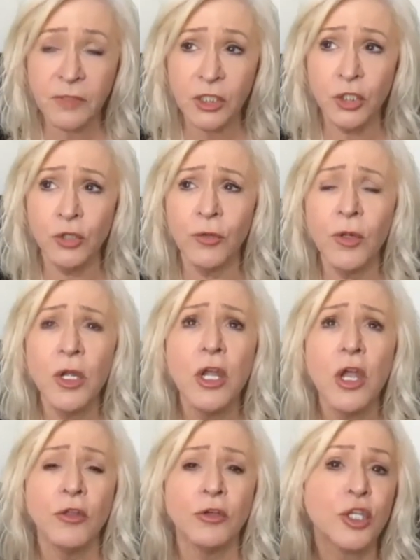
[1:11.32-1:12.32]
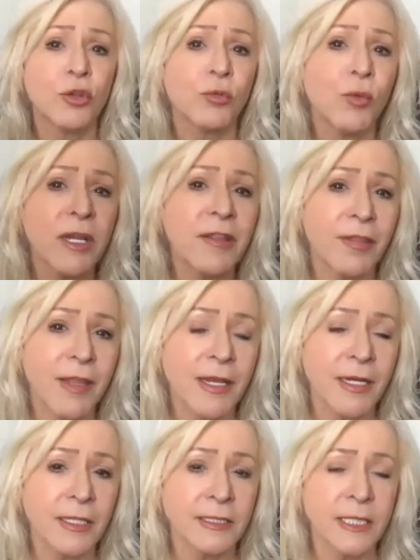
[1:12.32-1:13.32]
You know, there's three
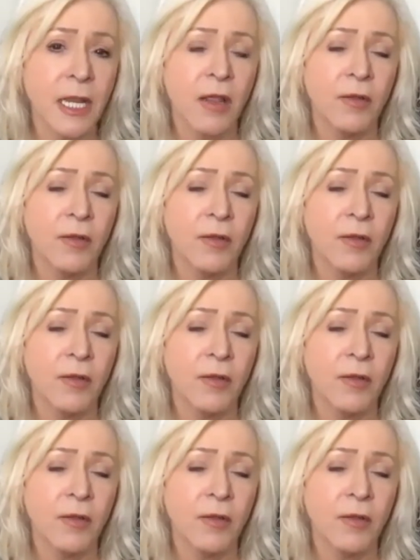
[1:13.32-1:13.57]
things